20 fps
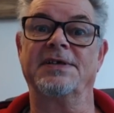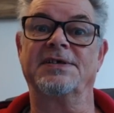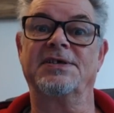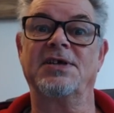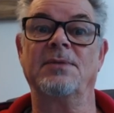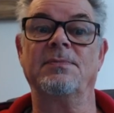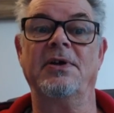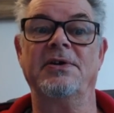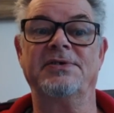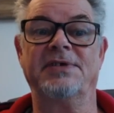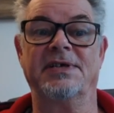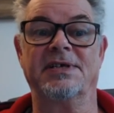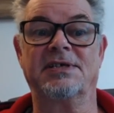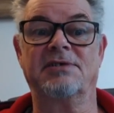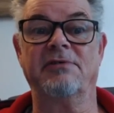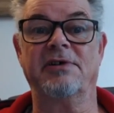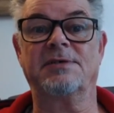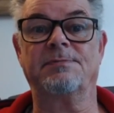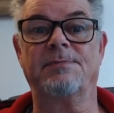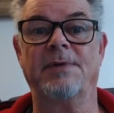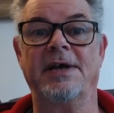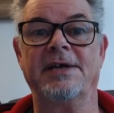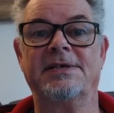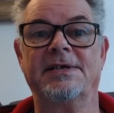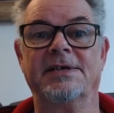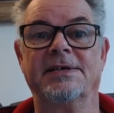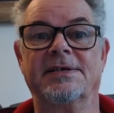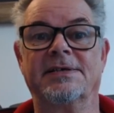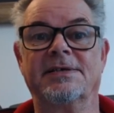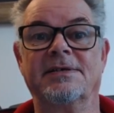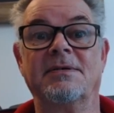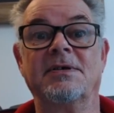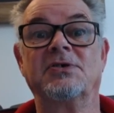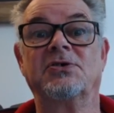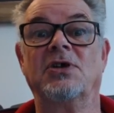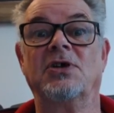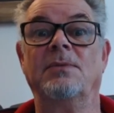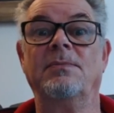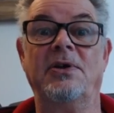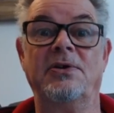Some uses 3 spaces,
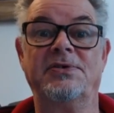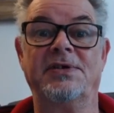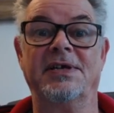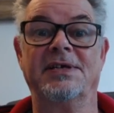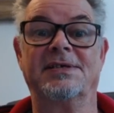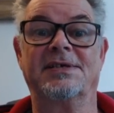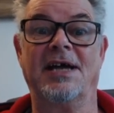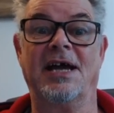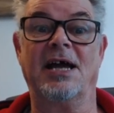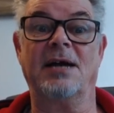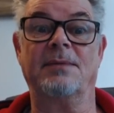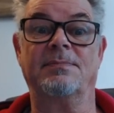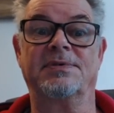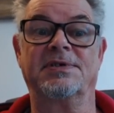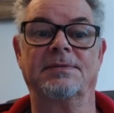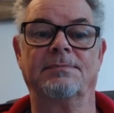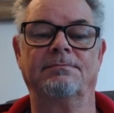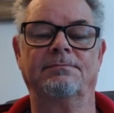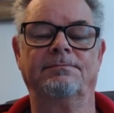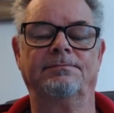some uses tabs.